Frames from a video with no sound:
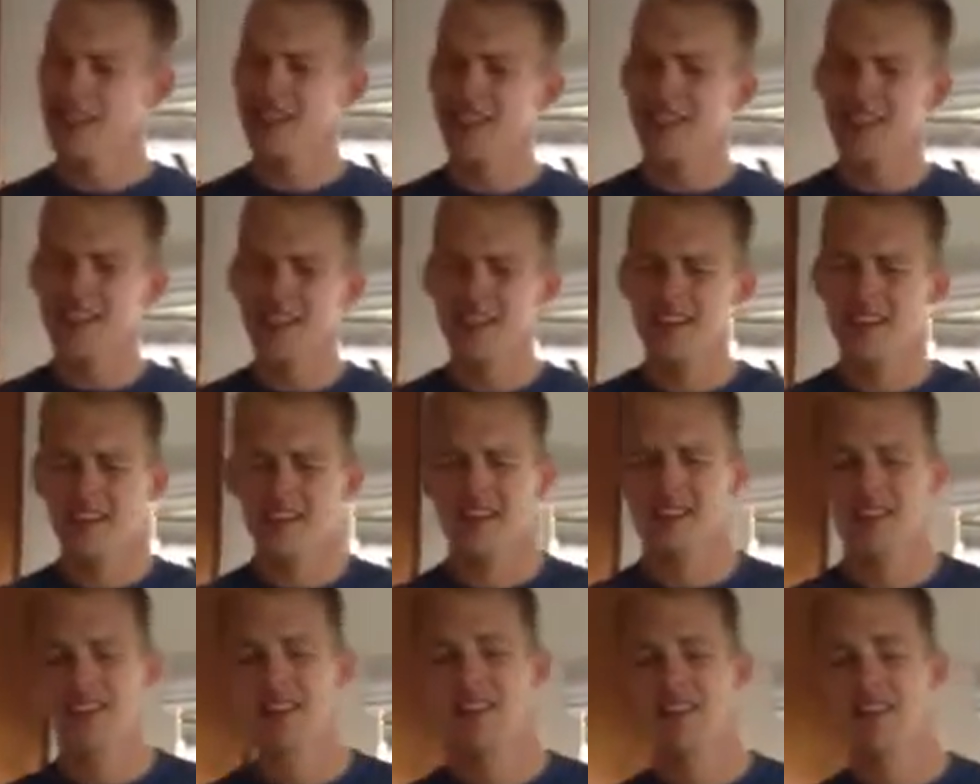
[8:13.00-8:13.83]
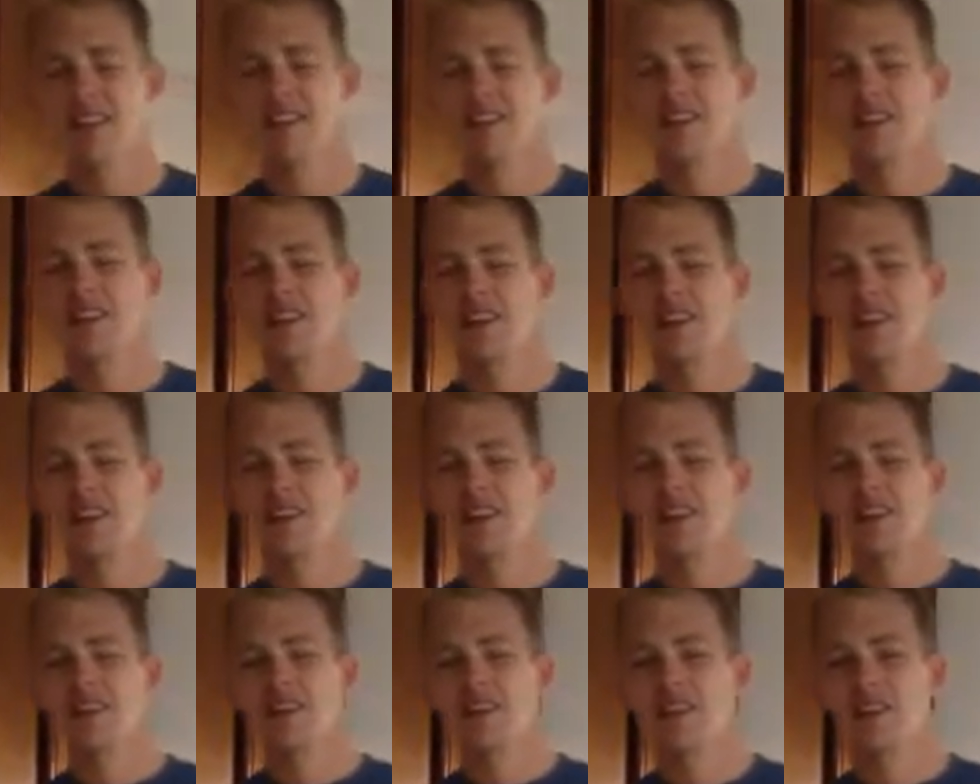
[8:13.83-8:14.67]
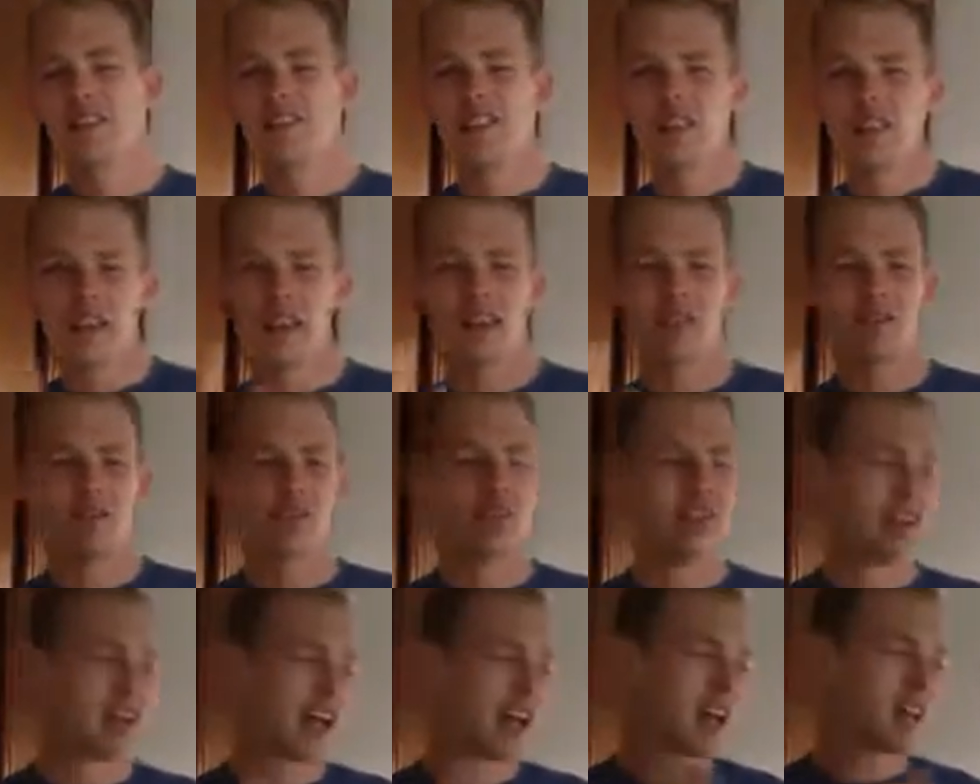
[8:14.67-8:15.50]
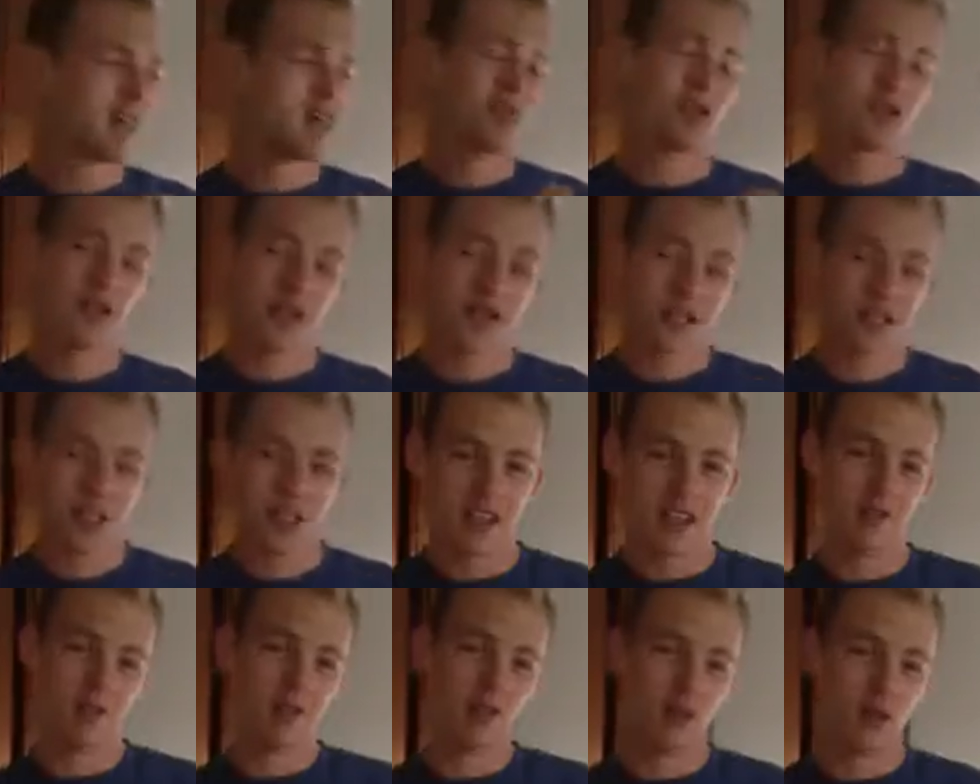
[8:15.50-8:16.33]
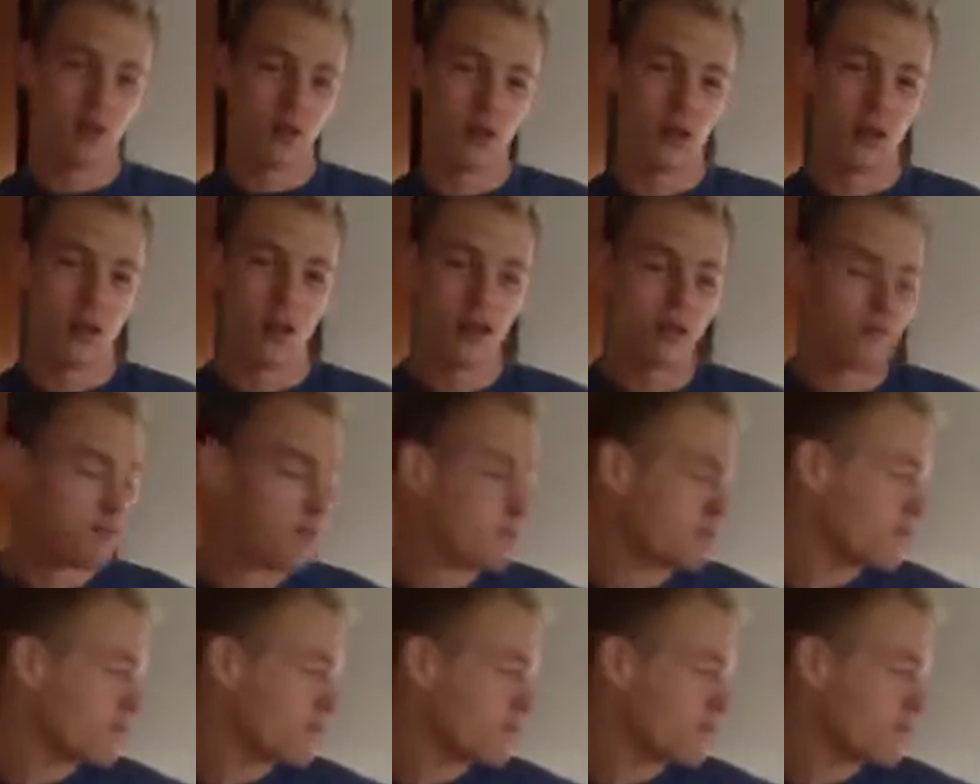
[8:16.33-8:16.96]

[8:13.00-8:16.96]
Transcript: need it, like after a night of drinking, if you were,